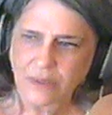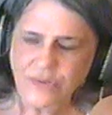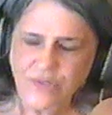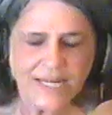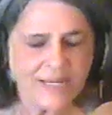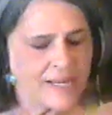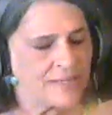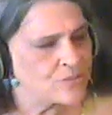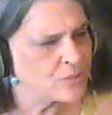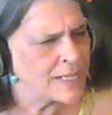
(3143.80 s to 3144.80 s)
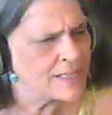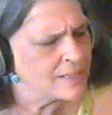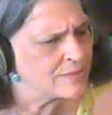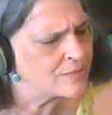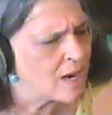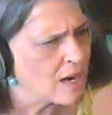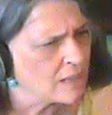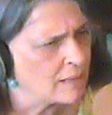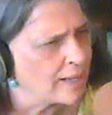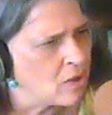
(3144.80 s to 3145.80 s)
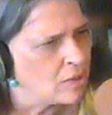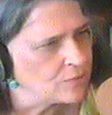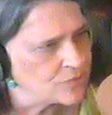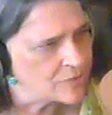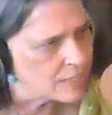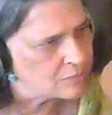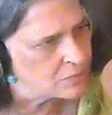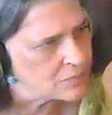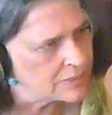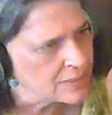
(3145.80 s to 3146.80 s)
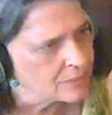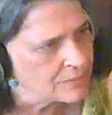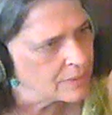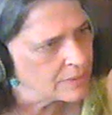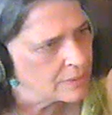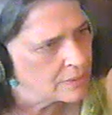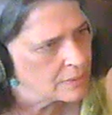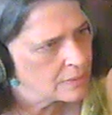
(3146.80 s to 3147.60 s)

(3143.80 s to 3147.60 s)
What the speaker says: CNN's ratings are like almost double what they were.